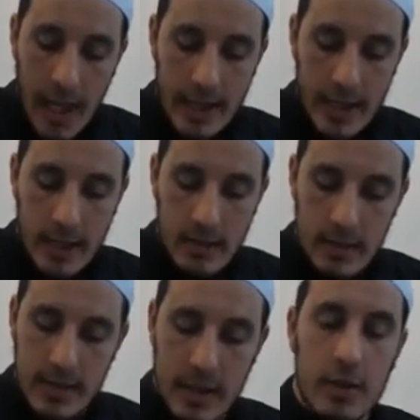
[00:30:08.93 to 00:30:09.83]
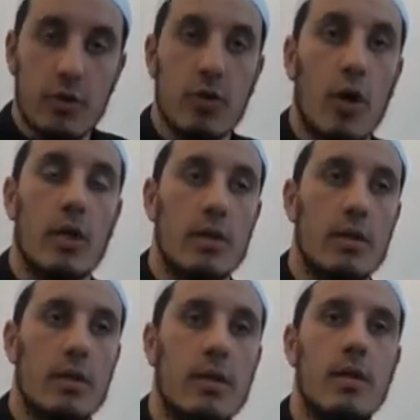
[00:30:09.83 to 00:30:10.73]
And then he said, You do not
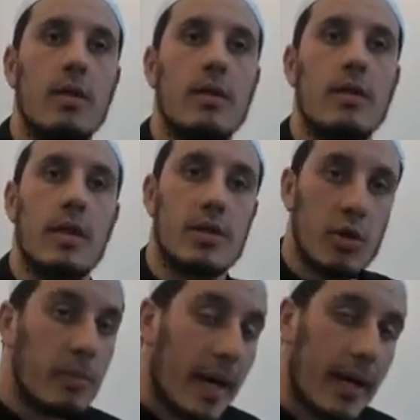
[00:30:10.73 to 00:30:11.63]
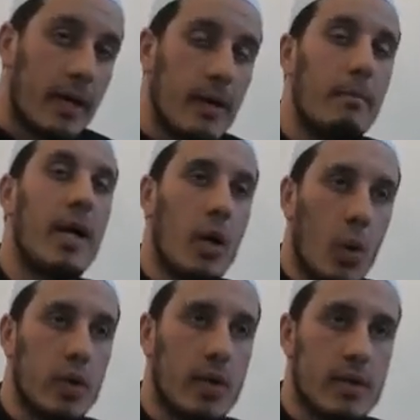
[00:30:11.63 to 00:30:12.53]
disobey my
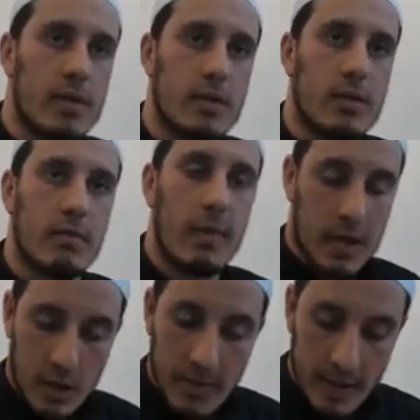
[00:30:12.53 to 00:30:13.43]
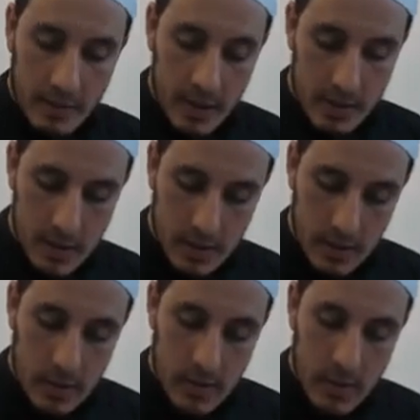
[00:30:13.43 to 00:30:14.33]
orders, my commandments.
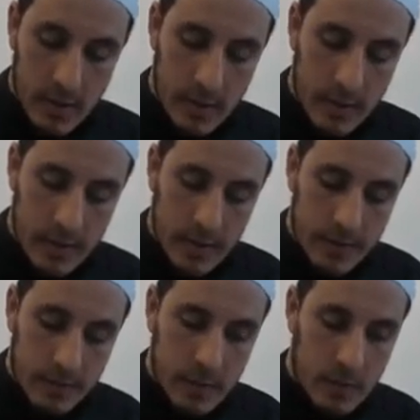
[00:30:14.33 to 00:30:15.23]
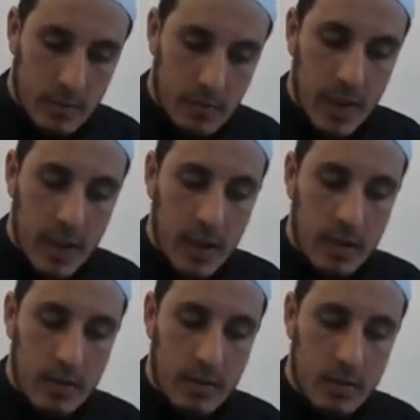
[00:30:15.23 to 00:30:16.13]

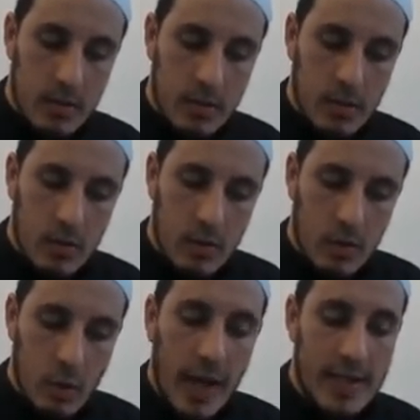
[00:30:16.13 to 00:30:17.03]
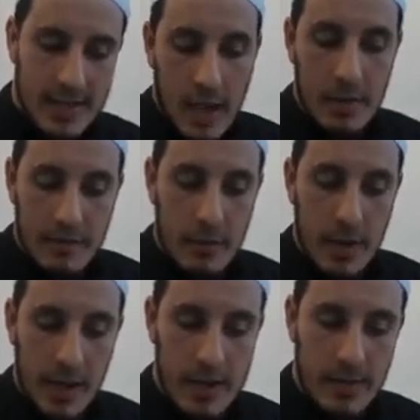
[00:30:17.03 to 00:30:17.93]
Meaning, on what is coming from
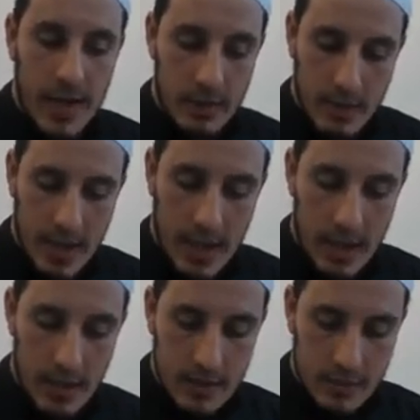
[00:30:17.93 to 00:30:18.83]
Allah subhanahu wa ta'ala.